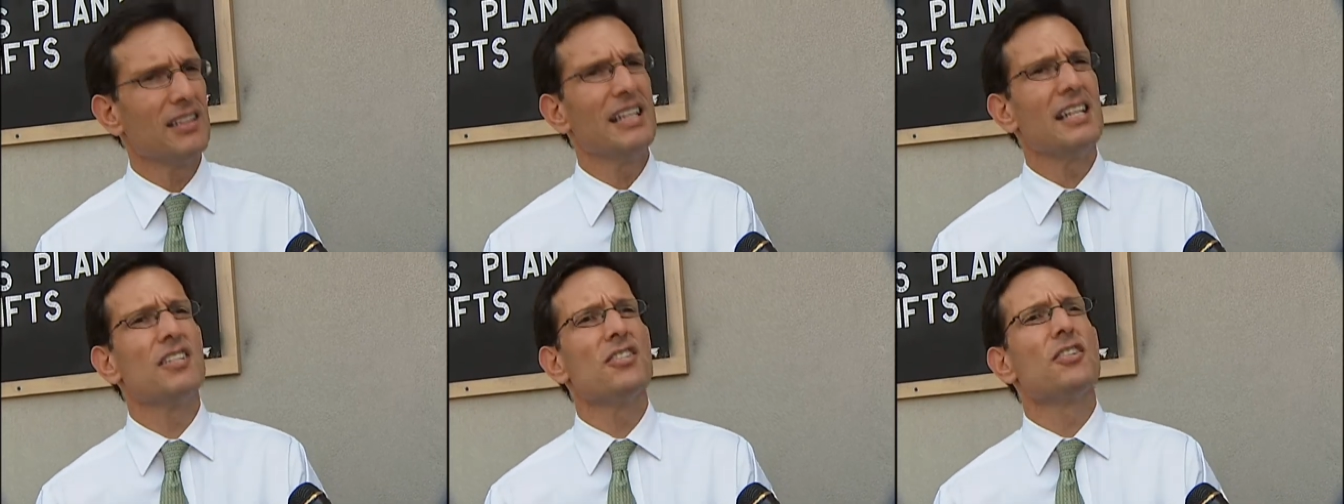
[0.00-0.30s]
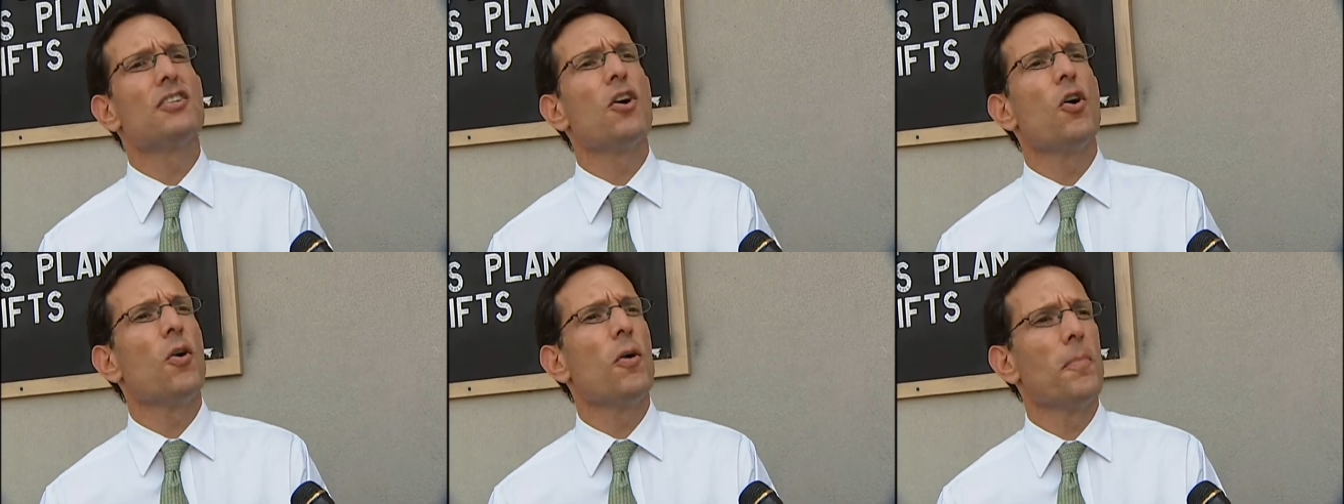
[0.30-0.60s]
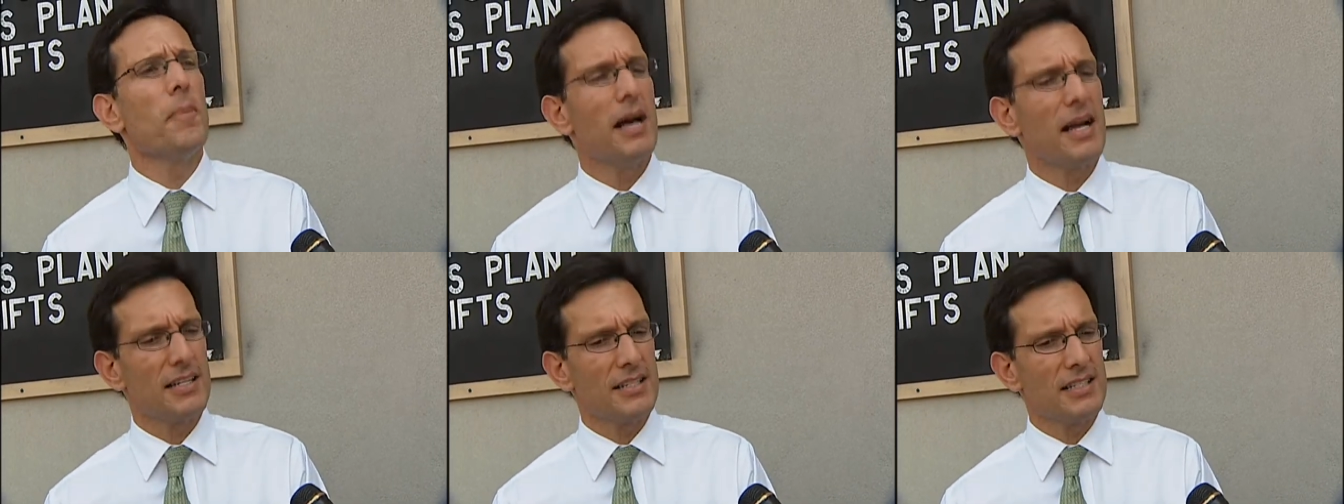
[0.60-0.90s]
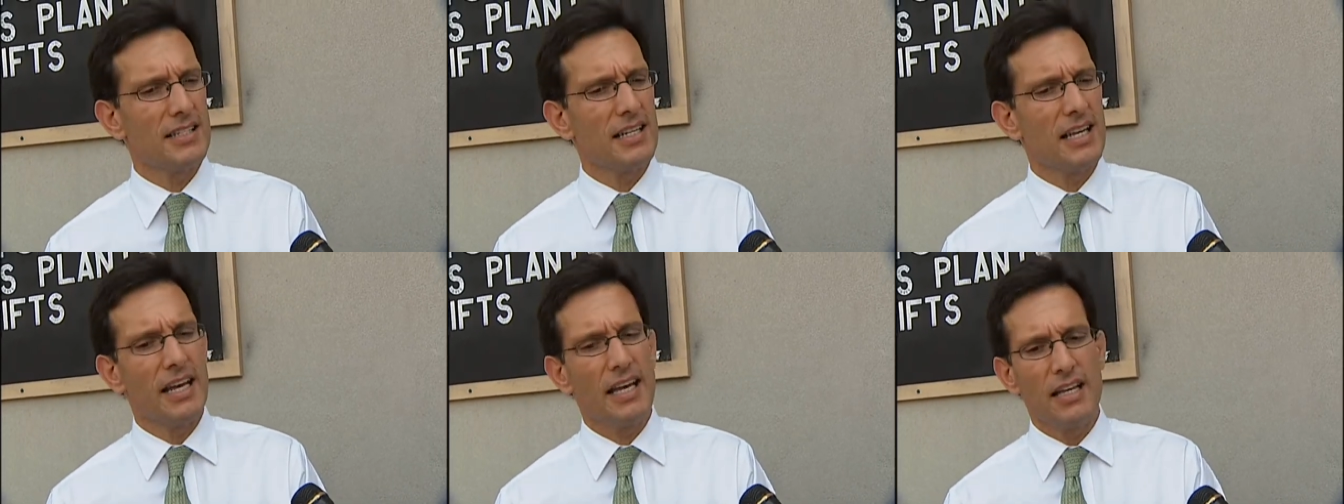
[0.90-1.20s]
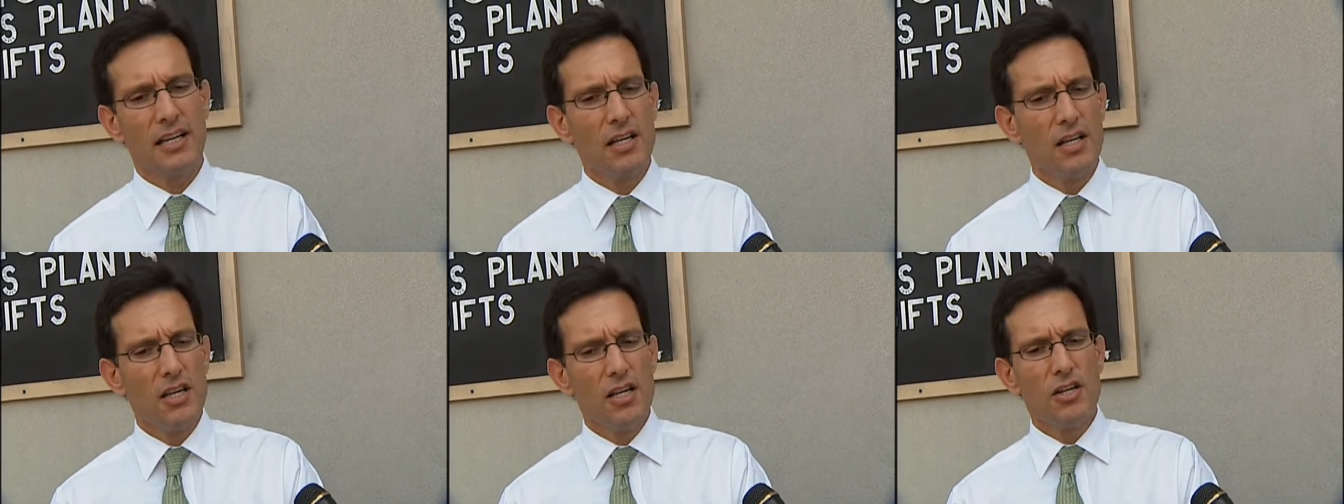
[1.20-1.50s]
Let's go about
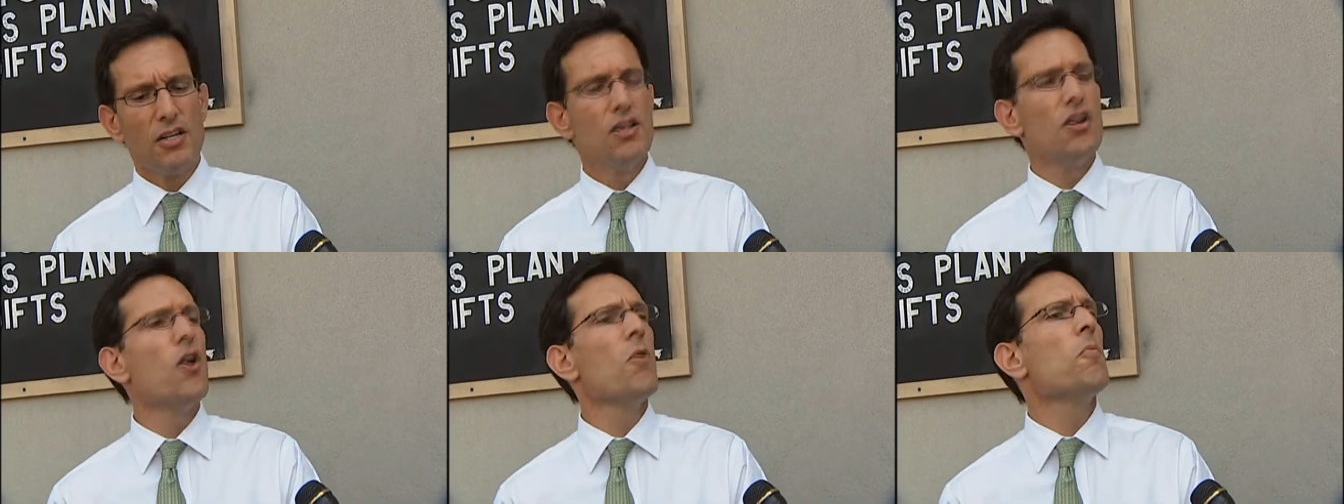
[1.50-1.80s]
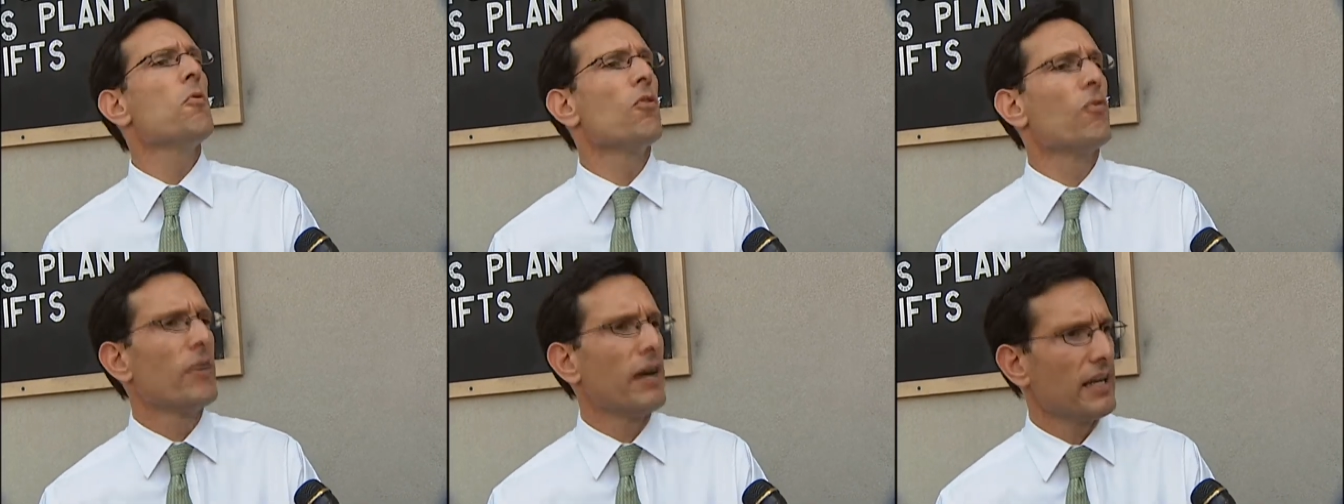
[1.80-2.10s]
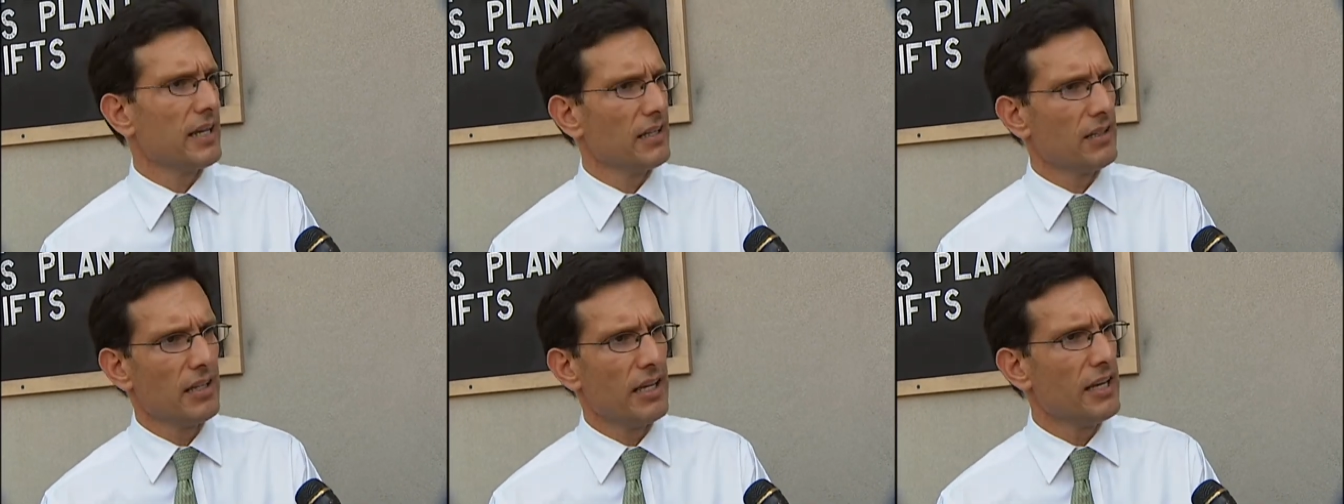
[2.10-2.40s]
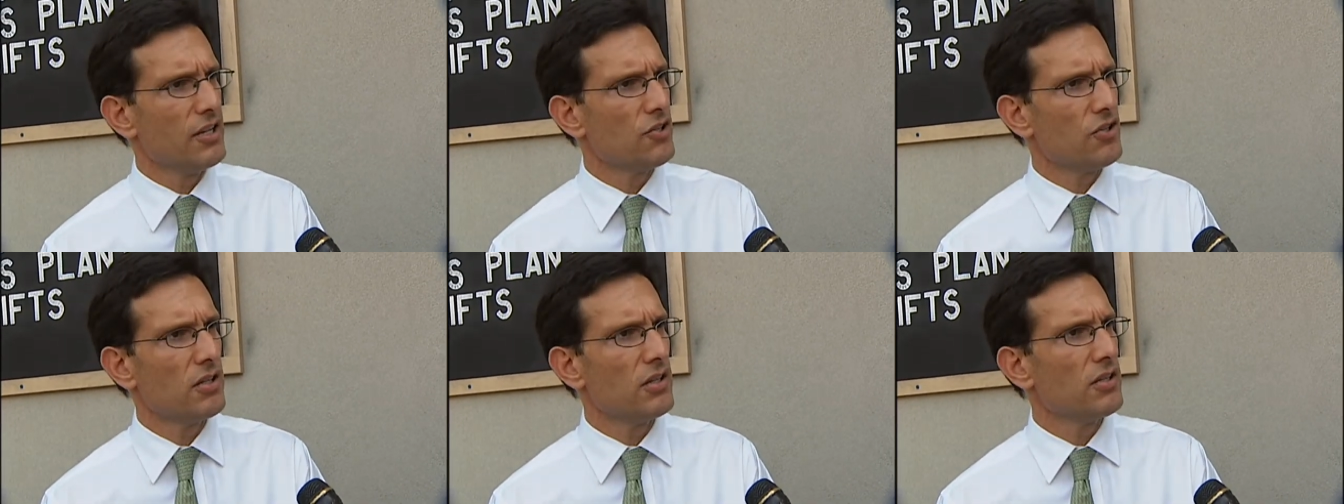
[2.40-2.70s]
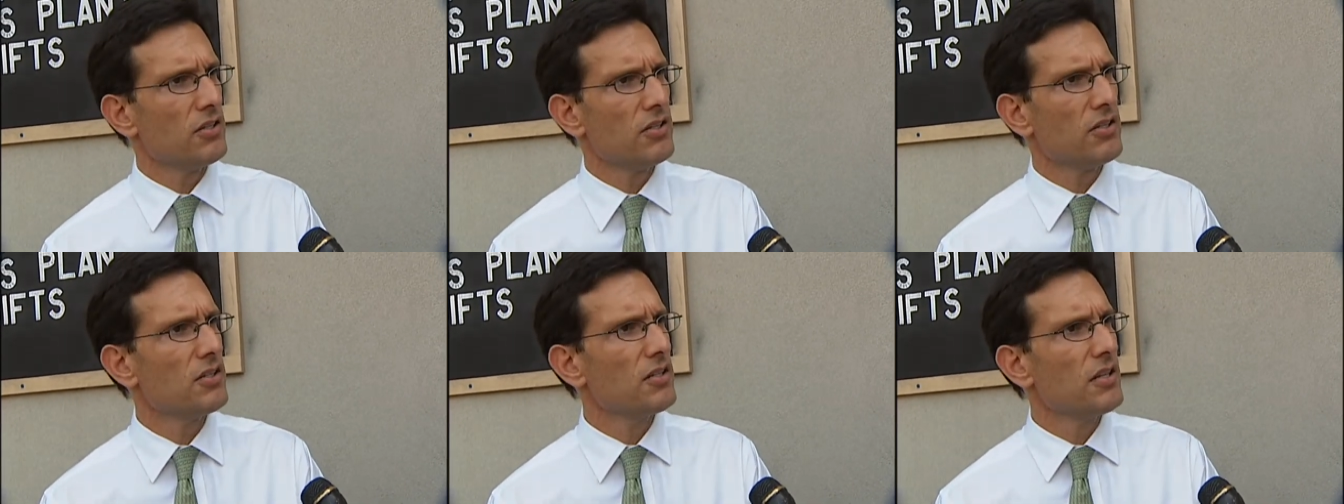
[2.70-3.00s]
saying no more
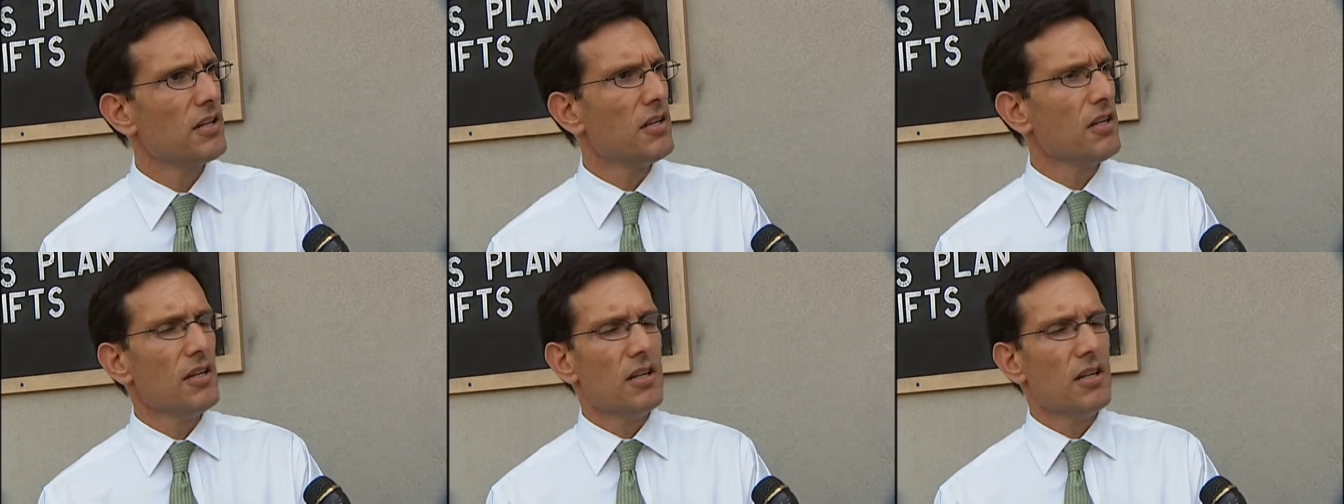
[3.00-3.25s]
regulations